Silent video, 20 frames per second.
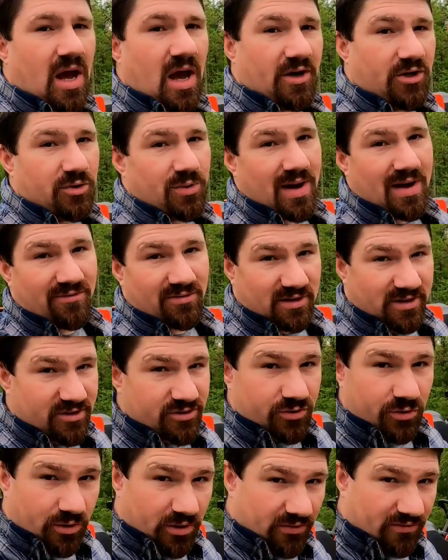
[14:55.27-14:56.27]
I do have at
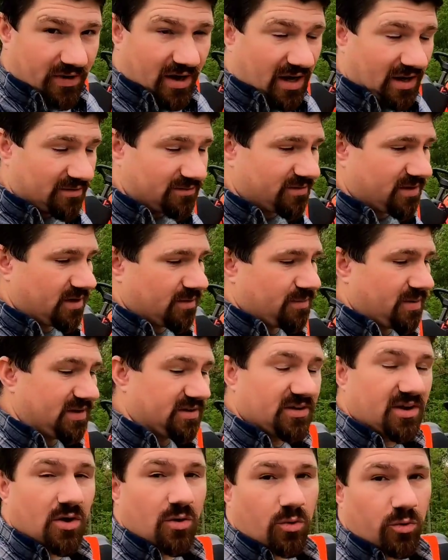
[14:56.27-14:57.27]
least 35
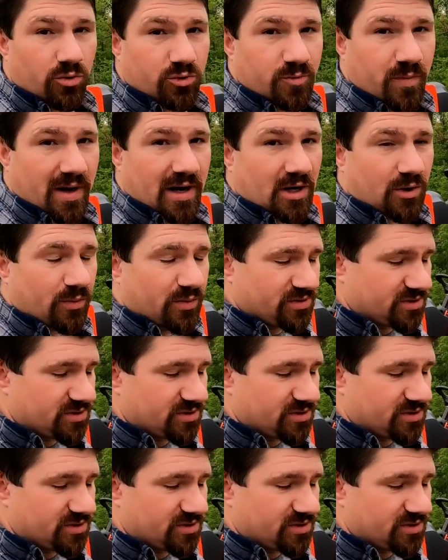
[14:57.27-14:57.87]
PTO horsepower,